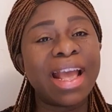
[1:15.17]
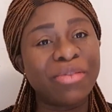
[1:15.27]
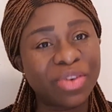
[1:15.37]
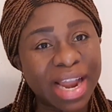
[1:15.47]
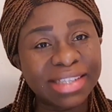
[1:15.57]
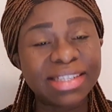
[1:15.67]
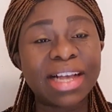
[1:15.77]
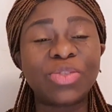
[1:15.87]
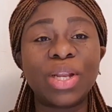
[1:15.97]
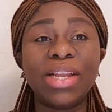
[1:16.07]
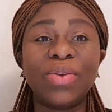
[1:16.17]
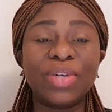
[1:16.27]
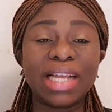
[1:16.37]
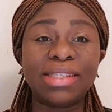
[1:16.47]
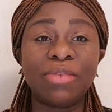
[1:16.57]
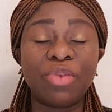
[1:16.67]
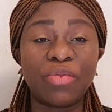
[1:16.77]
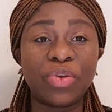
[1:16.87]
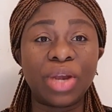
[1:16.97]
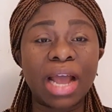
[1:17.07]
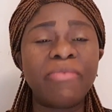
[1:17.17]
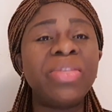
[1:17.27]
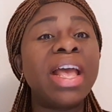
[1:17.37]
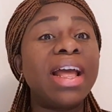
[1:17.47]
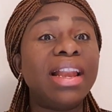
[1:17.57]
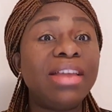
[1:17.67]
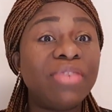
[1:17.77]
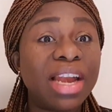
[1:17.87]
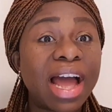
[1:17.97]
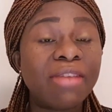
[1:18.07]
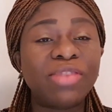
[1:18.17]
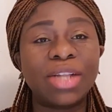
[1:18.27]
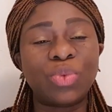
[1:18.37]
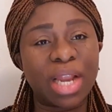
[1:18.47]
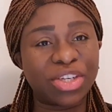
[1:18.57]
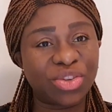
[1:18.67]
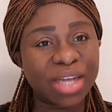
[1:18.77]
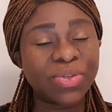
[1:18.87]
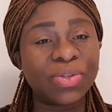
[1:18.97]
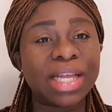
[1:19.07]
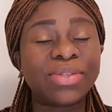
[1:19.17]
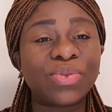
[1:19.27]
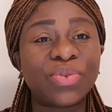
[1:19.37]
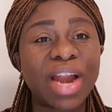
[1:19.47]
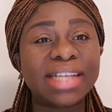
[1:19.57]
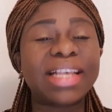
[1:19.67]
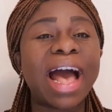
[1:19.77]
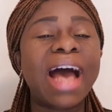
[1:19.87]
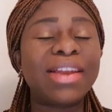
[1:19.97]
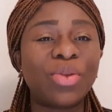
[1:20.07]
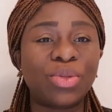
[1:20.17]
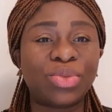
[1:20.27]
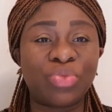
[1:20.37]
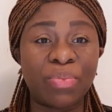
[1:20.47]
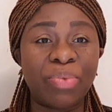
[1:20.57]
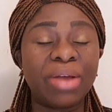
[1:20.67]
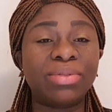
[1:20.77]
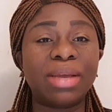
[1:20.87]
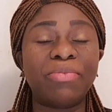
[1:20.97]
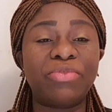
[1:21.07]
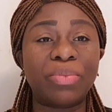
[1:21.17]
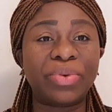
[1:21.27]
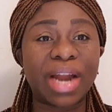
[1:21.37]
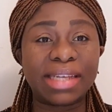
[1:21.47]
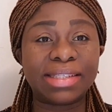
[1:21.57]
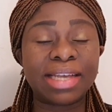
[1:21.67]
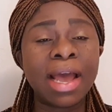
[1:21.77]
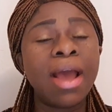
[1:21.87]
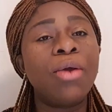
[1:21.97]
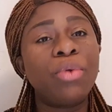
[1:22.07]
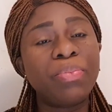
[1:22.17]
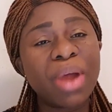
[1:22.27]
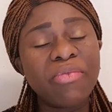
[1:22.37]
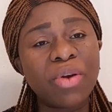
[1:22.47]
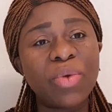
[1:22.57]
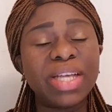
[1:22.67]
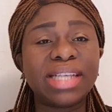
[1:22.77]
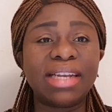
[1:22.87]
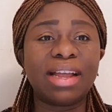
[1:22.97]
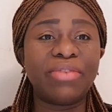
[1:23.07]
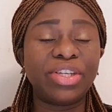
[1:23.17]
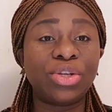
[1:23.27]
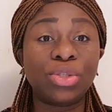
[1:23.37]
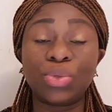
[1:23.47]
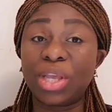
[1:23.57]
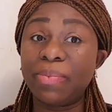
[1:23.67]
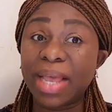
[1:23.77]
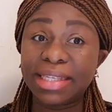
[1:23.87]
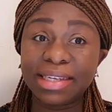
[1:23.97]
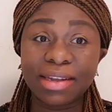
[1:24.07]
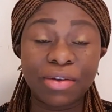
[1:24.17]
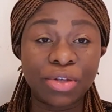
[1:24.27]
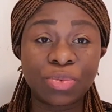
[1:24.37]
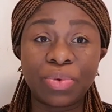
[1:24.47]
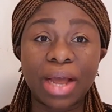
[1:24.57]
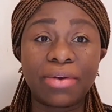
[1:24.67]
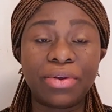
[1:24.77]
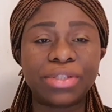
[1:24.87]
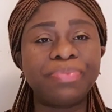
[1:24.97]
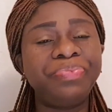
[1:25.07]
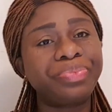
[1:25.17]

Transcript: If Christ is actually Lord and Savior of your life, Live a life that will attract others to Christ and not repel them from Christ. We pray for ways and directions to keep getting the gospel across